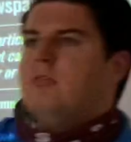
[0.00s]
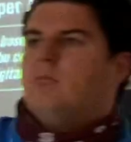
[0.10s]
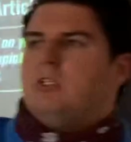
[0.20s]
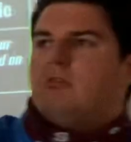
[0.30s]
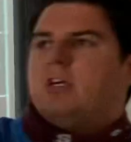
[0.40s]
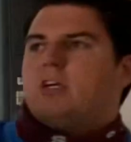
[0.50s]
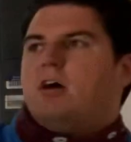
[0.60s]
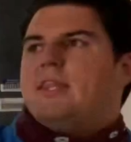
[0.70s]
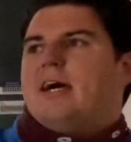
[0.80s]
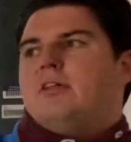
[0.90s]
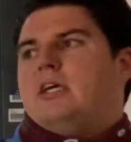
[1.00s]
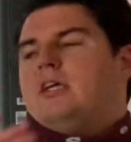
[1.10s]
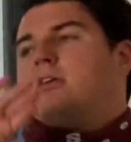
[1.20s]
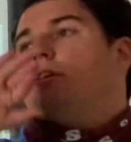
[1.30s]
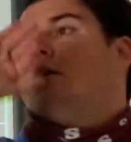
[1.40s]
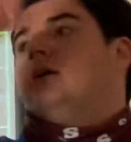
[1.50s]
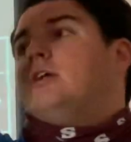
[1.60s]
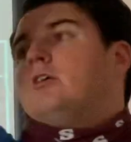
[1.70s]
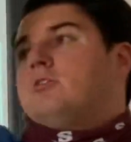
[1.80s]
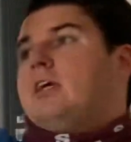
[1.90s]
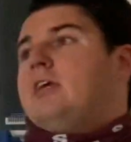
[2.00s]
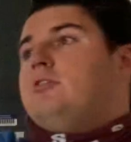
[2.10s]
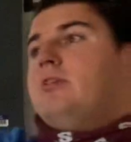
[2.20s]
When you click on that link, it'll take you